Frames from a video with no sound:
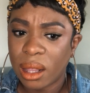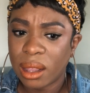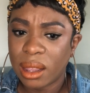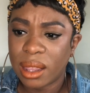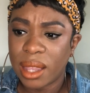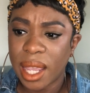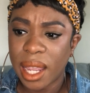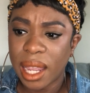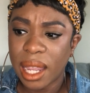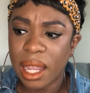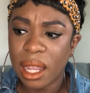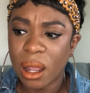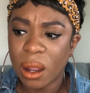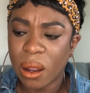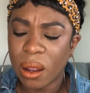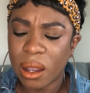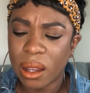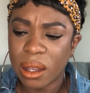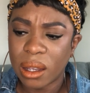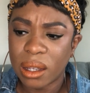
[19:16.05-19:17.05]
They
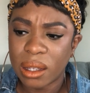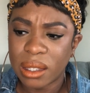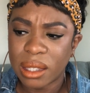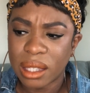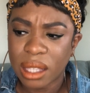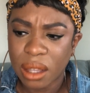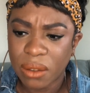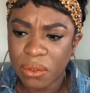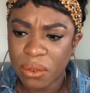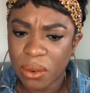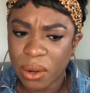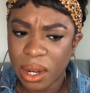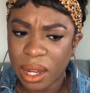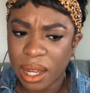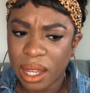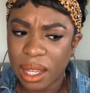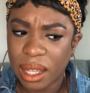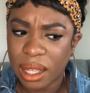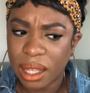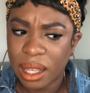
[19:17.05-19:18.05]
are
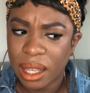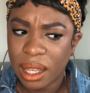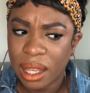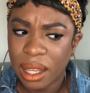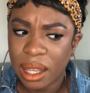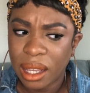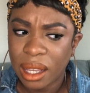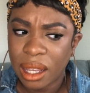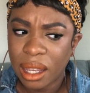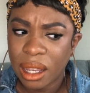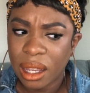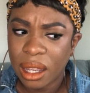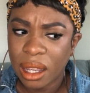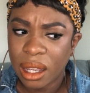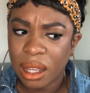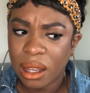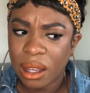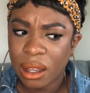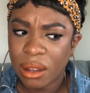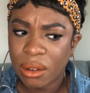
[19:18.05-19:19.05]
suffering
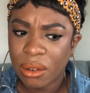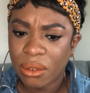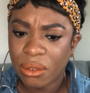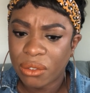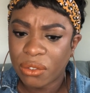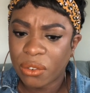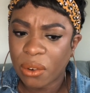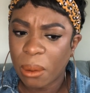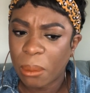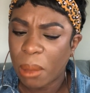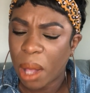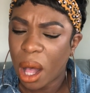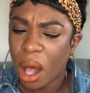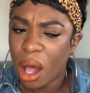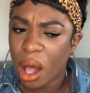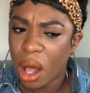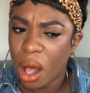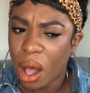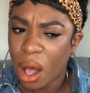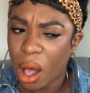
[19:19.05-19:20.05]
from
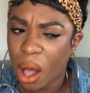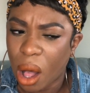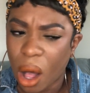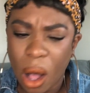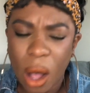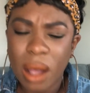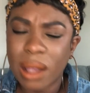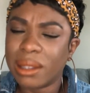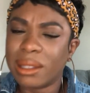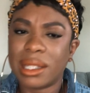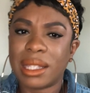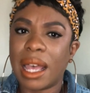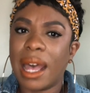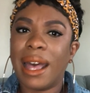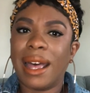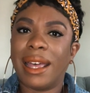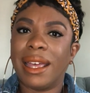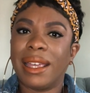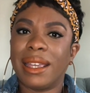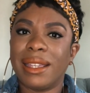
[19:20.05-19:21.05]
all
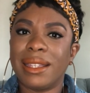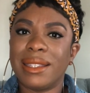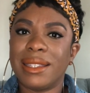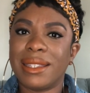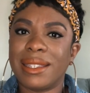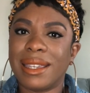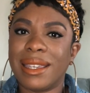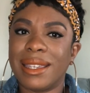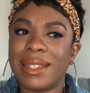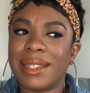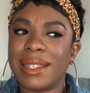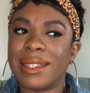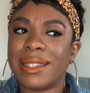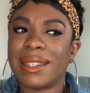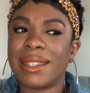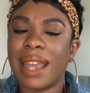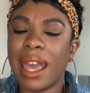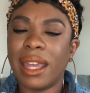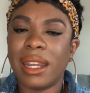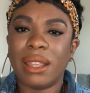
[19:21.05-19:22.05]
sides, because it's
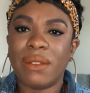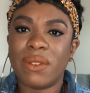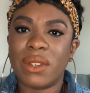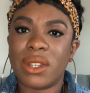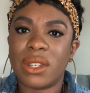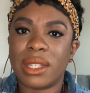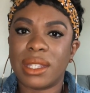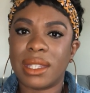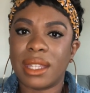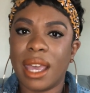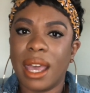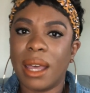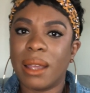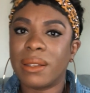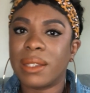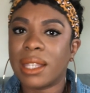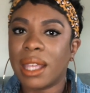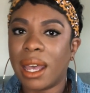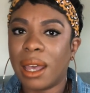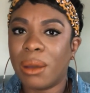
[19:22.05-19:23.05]
not even just the
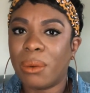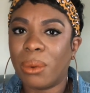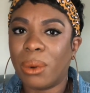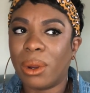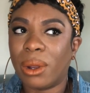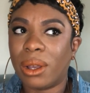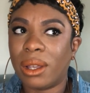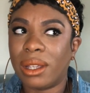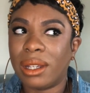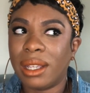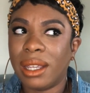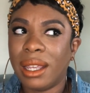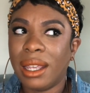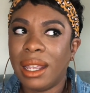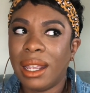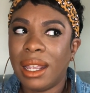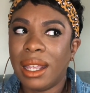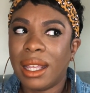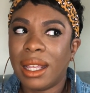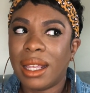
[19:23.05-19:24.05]
outside world.
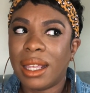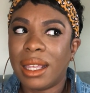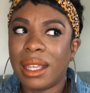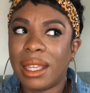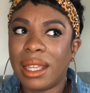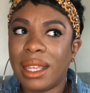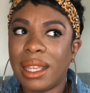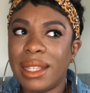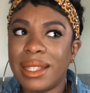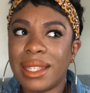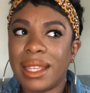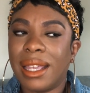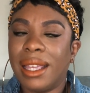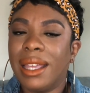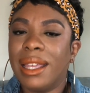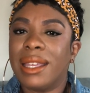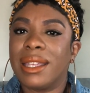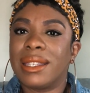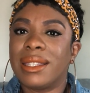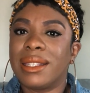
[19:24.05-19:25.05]
It's
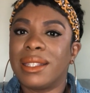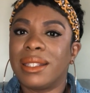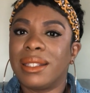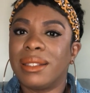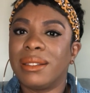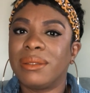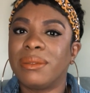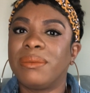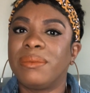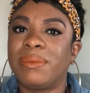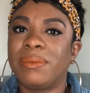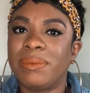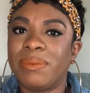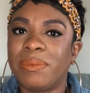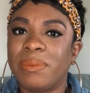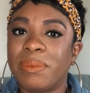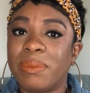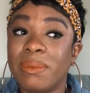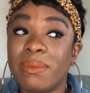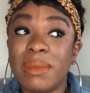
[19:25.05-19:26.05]
us.
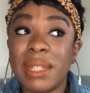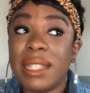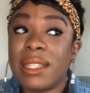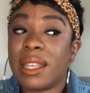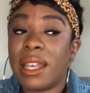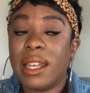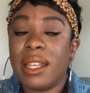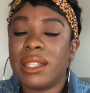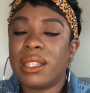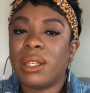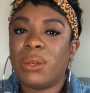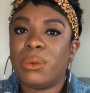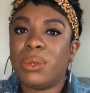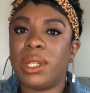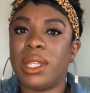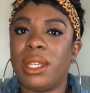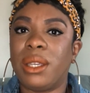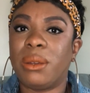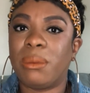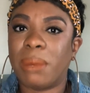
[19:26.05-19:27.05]
It's us who
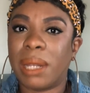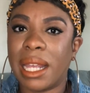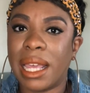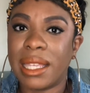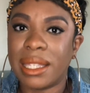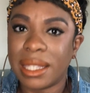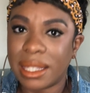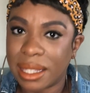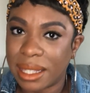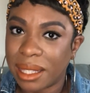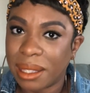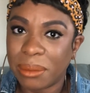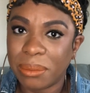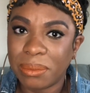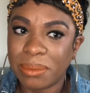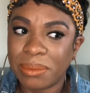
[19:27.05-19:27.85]
dehumanizes them.